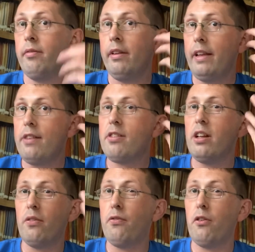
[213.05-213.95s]
that's going
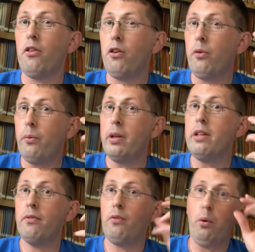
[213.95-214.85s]
to further
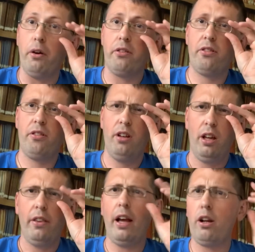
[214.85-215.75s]
reinforce
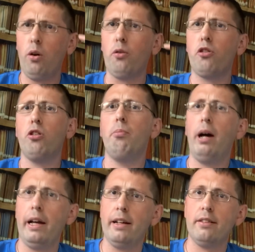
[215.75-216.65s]
that cultural
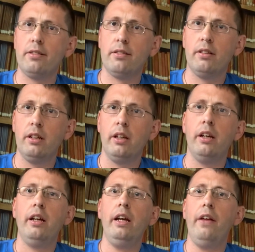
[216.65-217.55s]
bias.
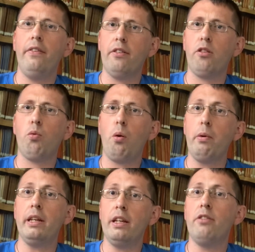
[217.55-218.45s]
And this is what
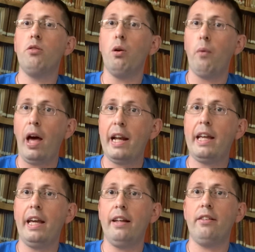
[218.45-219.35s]
we need to
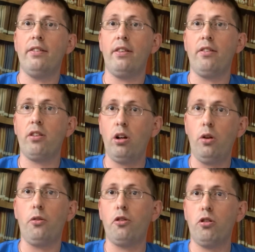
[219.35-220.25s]
eradicate, is this
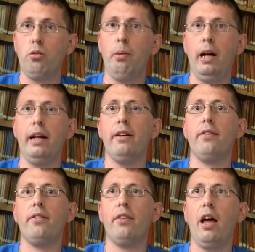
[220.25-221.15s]
cultural
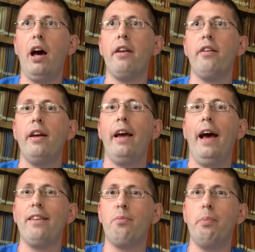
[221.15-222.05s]
bias that
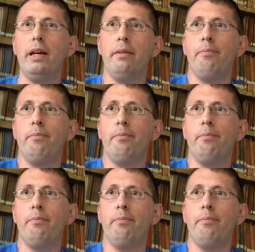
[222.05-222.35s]
has been